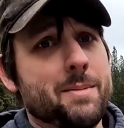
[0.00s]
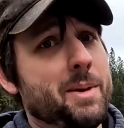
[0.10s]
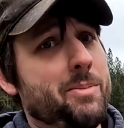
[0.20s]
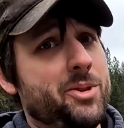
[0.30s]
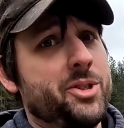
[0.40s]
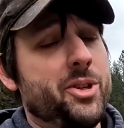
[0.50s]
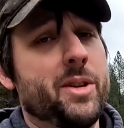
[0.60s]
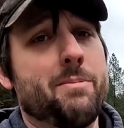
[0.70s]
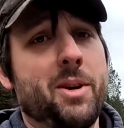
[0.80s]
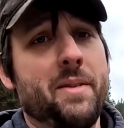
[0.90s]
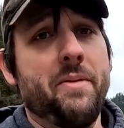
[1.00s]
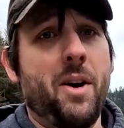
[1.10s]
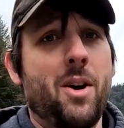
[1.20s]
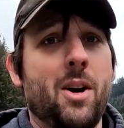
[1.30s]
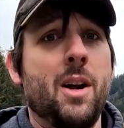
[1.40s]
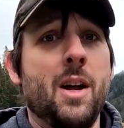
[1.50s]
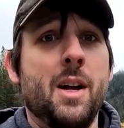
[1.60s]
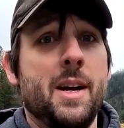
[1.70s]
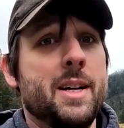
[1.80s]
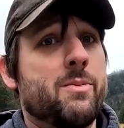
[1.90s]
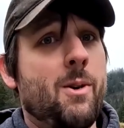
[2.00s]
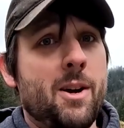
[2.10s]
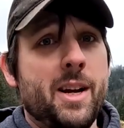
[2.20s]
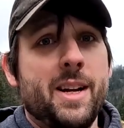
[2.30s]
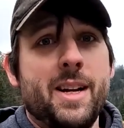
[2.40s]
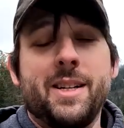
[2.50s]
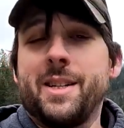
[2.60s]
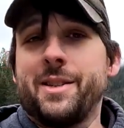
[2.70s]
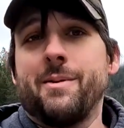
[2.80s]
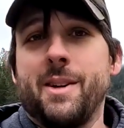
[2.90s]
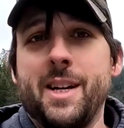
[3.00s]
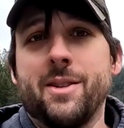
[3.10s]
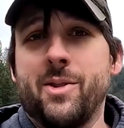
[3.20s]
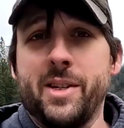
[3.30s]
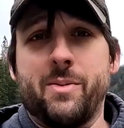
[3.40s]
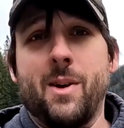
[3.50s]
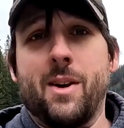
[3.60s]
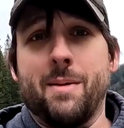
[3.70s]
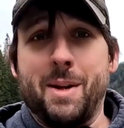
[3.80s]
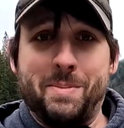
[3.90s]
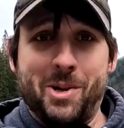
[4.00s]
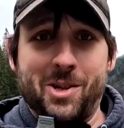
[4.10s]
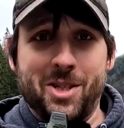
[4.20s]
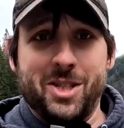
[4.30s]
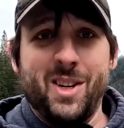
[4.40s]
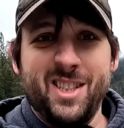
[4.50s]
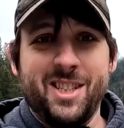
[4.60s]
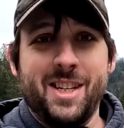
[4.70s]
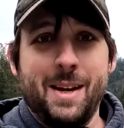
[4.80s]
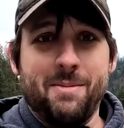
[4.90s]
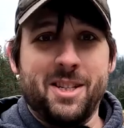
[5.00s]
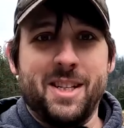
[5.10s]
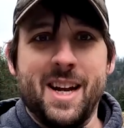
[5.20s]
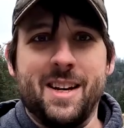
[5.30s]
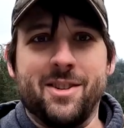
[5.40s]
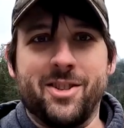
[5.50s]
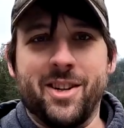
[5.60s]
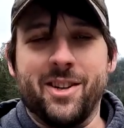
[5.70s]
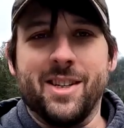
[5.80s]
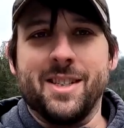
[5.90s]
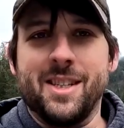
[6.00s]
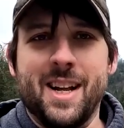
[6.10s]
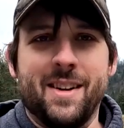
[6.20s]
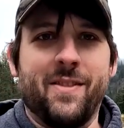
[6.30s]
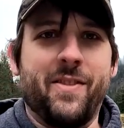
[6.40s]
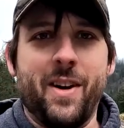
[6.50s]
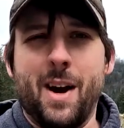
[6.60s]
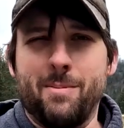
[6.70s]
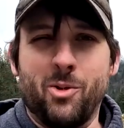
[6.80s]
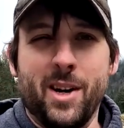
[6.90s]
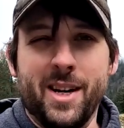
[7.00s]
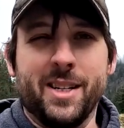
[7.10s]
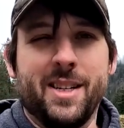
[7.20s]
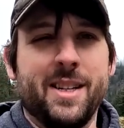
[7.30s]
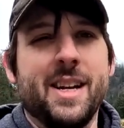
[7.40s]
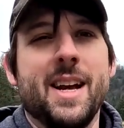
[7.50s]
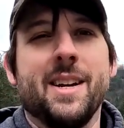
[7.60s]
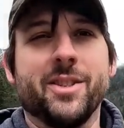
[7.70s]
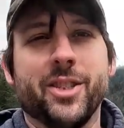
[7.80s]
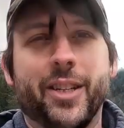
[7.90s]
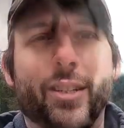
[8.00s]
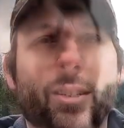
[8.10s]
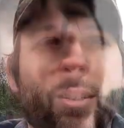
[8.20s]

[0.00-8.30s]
I'm able to shoot it pretty far. It's rugged. It doesn't increase wear on my parts. So I just kept the standard trigger instead of upgrading to the ALG.